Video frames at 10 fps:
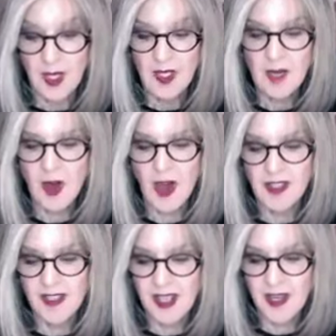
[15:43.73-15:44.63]
Come on,
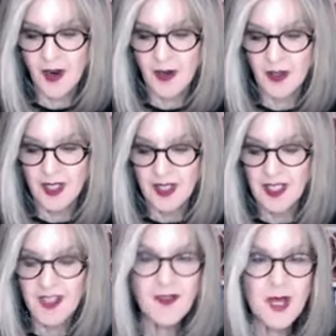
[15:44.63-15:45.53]
said Hope.
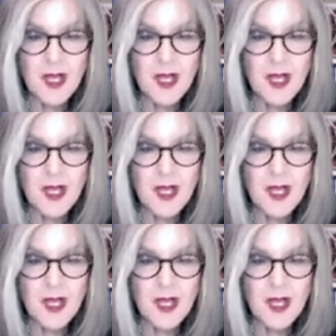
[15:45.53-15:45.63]
Give me